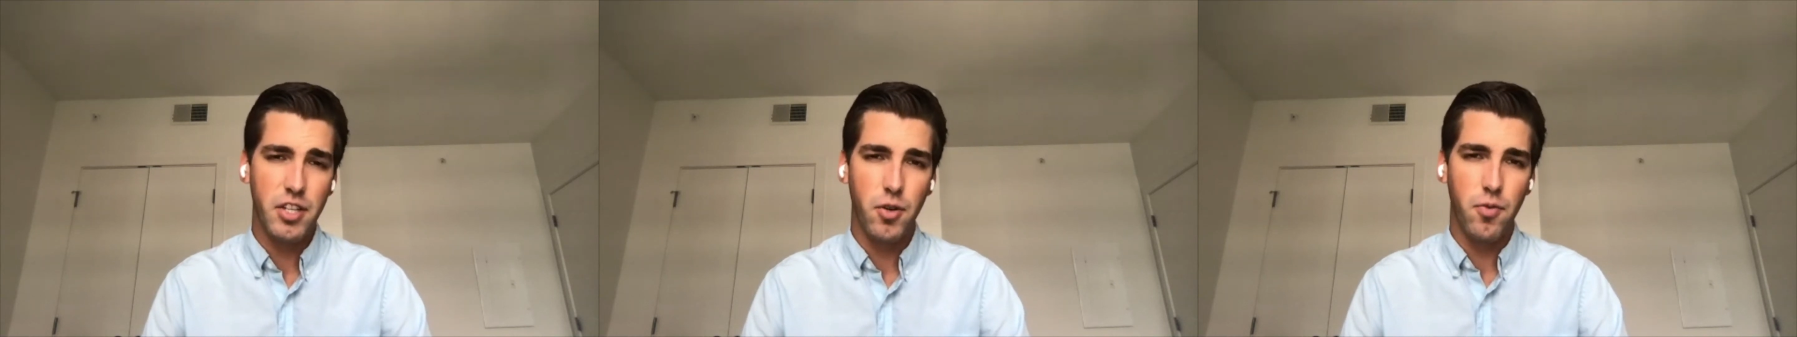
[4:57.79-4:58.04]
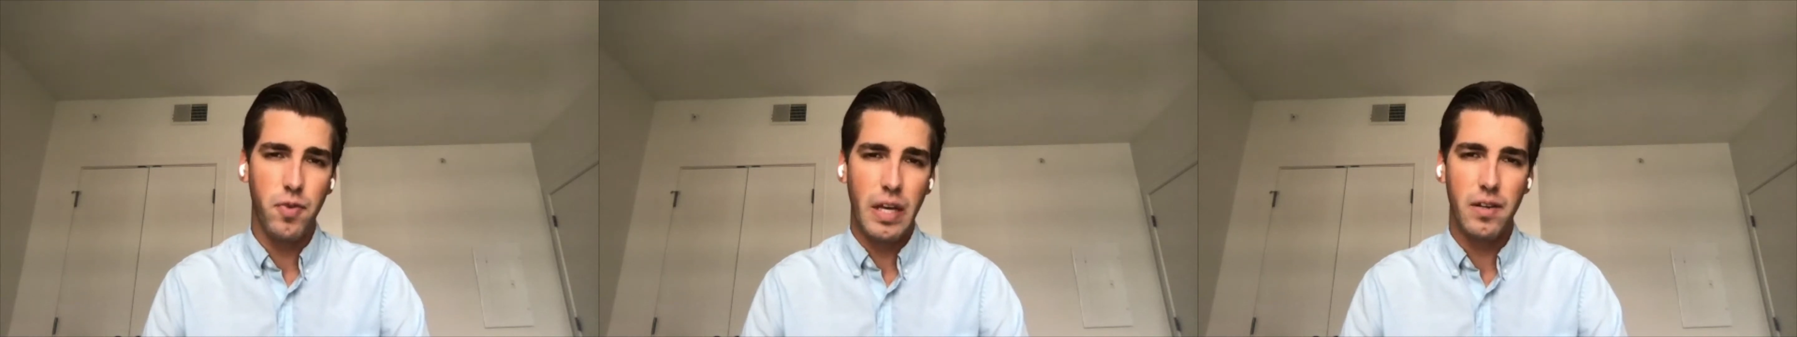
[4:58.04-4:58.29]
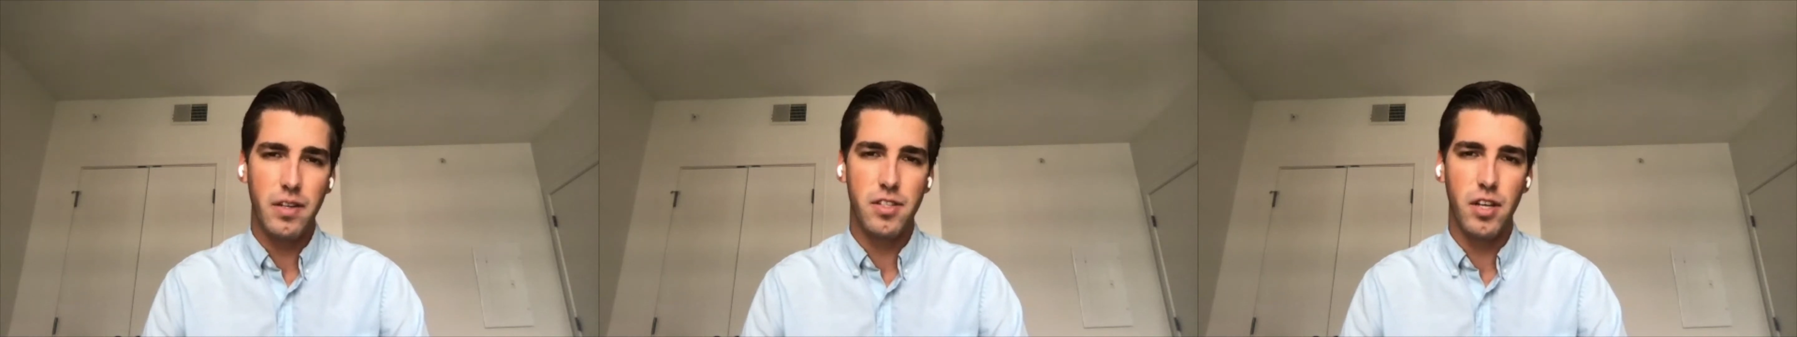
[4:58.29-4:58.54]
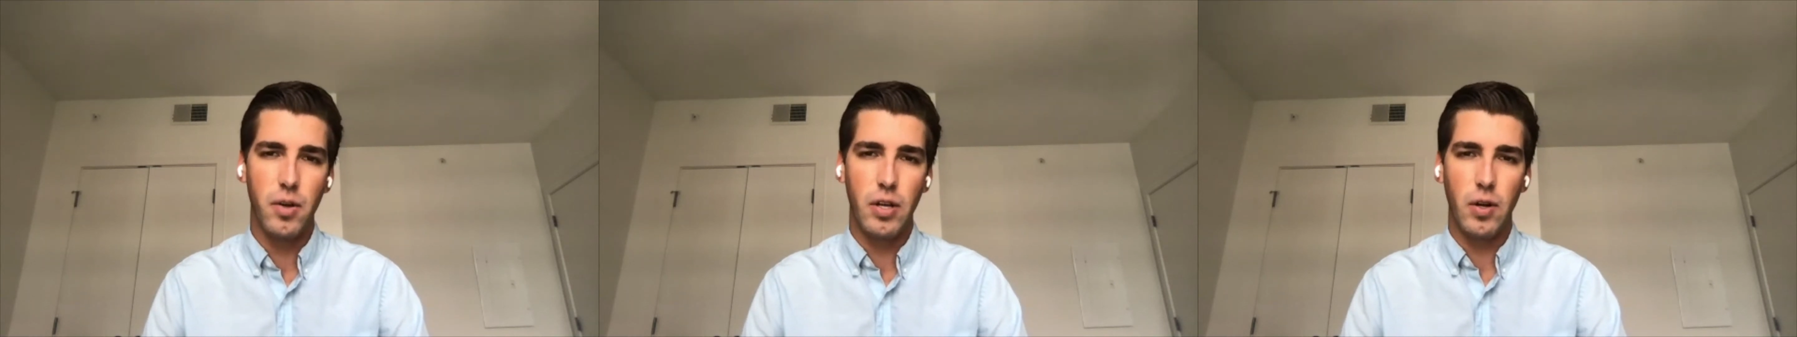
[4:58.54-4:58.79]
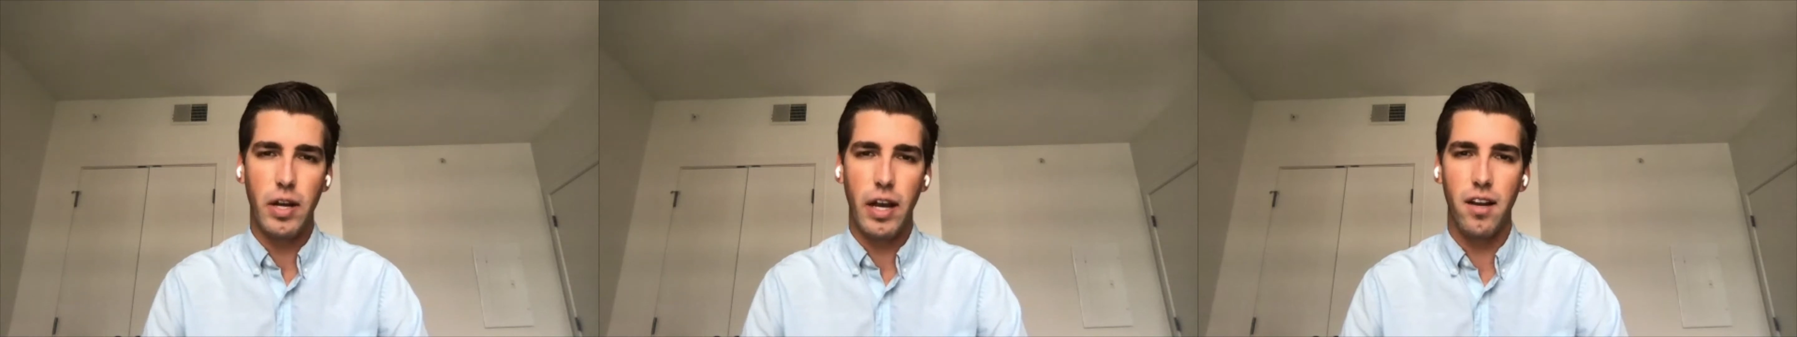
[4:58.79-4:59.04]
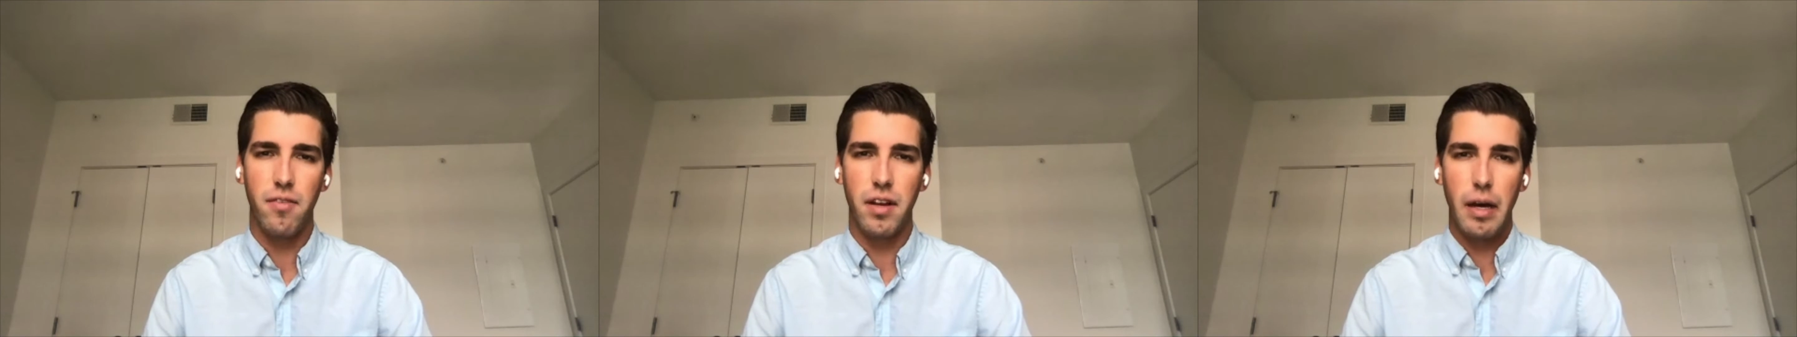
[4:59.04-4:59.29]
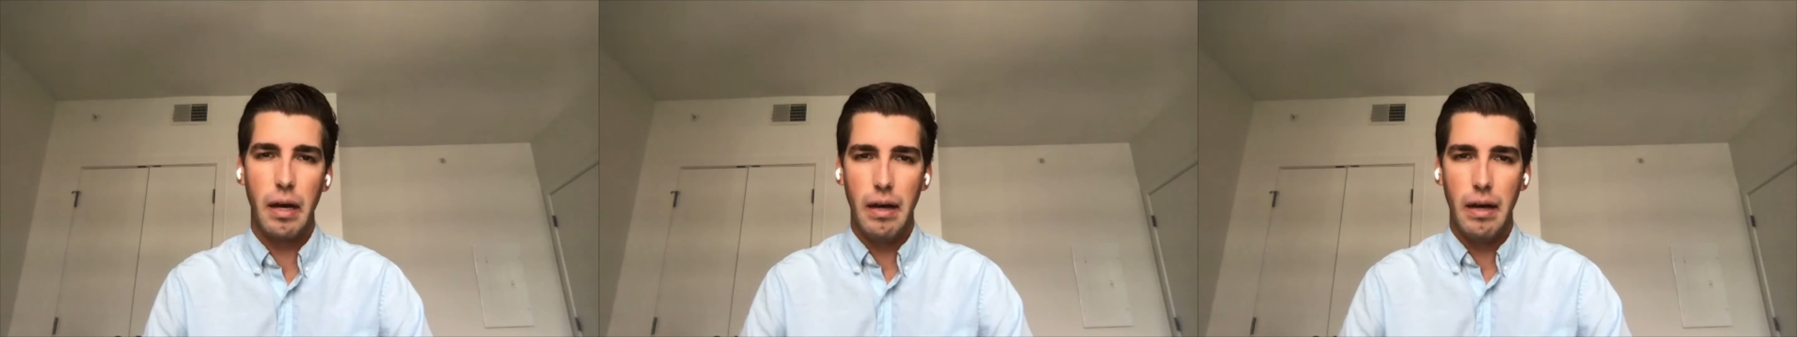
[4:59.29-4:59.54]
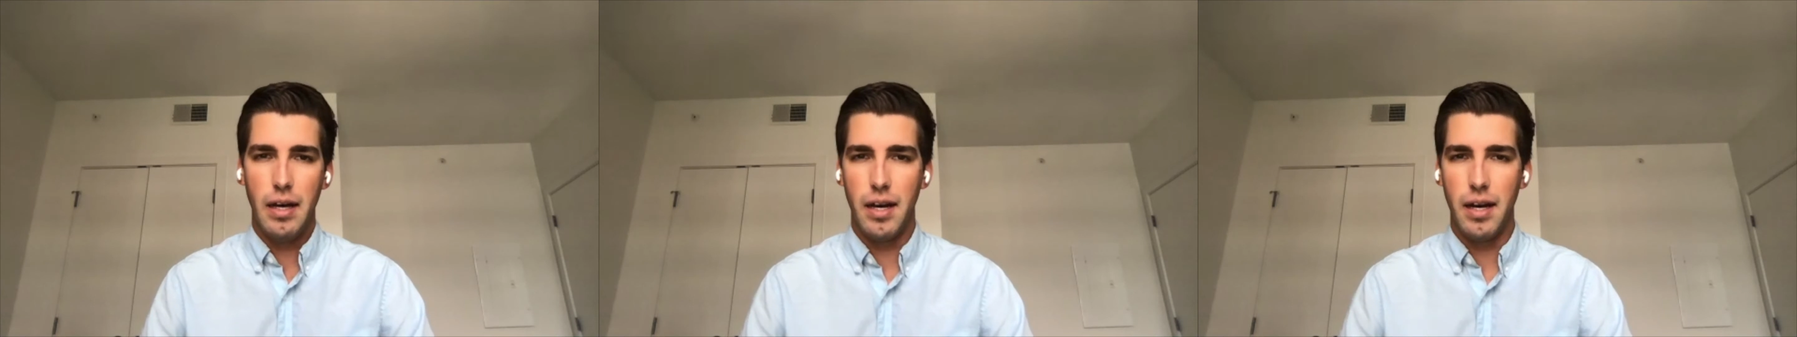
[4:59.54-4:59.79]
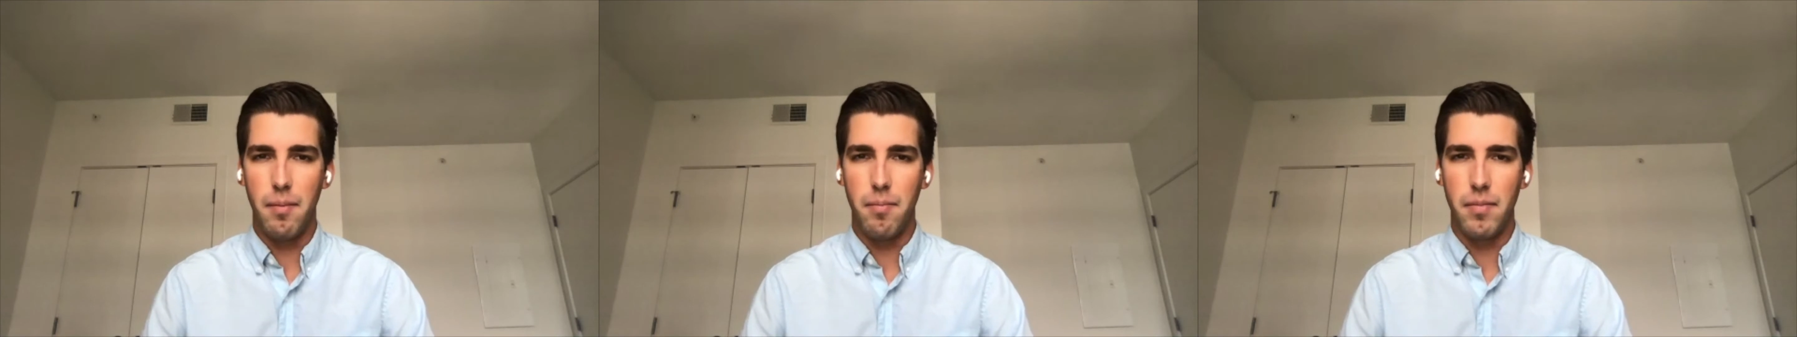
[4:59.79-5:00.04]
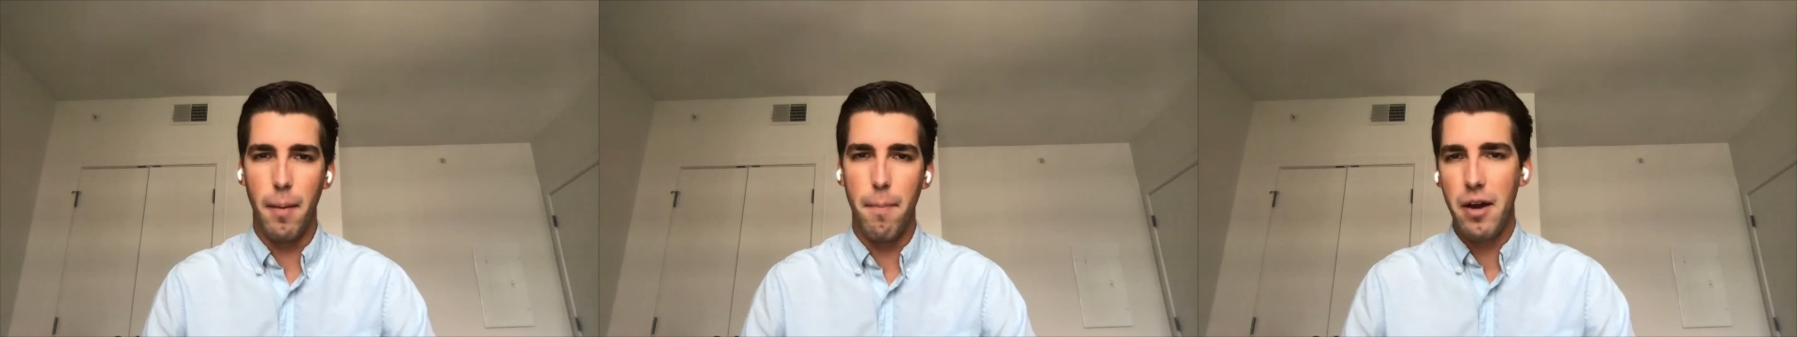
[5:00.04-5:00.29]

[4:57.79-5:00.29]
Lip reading: do you feel as though you're kind of in a